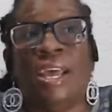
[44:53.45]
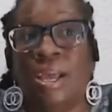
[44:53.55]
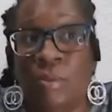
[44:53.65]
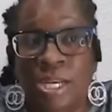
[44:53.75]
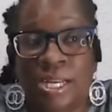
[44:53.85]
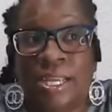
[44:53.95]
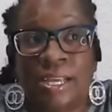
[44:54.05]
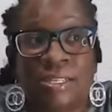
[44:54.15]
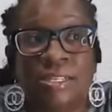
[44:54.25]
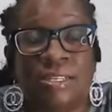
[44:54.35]
"Hey, you need to
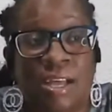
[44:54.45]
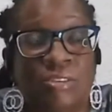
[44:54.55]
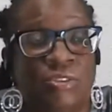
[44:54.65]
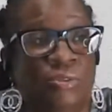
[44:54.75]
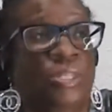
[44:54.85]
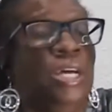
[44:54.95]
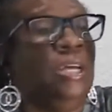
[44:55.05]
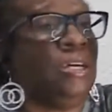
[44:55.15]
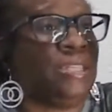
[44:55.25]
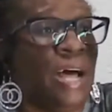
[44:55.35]
cancel this concert
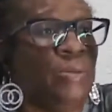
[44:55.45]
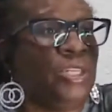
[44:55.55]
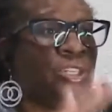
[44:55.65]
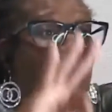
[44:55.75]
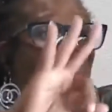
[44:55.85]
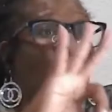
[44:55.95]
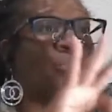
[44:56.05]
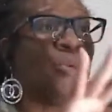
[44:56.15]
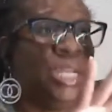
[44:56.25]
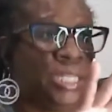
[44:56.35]
because I only sold
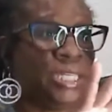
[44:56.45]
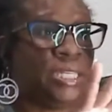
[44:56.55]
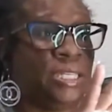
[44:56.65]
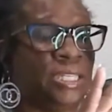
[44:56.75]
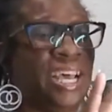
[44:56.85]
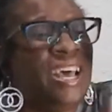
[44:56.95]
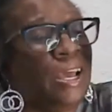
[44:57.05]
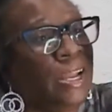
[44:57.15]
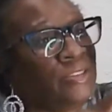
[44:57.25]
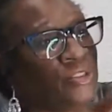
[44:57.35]
3 tickets."
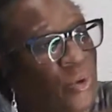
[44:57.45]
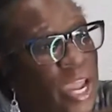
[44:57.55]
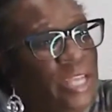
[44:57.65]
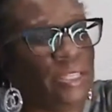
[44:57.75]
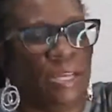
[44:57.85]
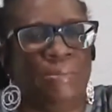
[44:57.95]
And that's crazy.